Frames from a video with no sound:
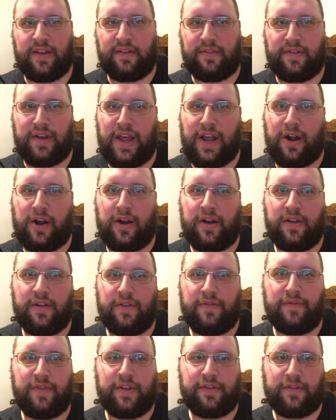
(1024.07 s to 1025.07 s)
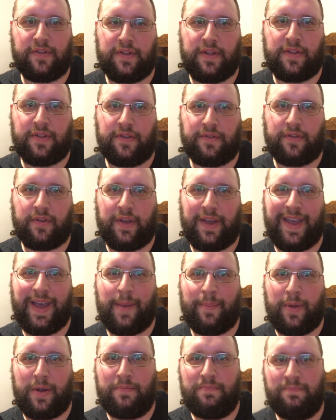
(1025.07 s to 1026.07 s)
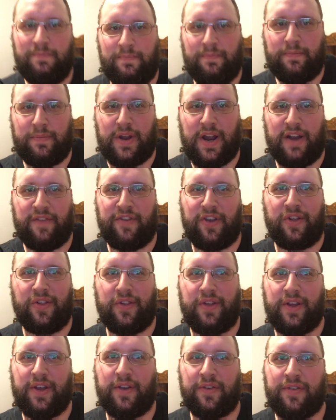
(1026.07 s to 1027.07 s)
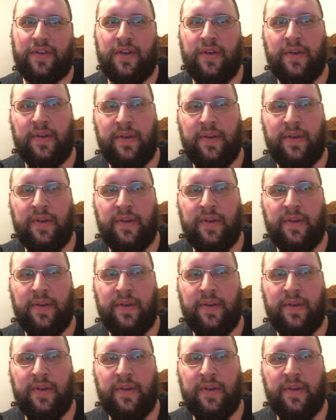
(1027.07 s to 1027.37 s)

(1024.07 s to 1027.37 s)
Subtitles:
it's not hard to envision that this will happen. Not even close.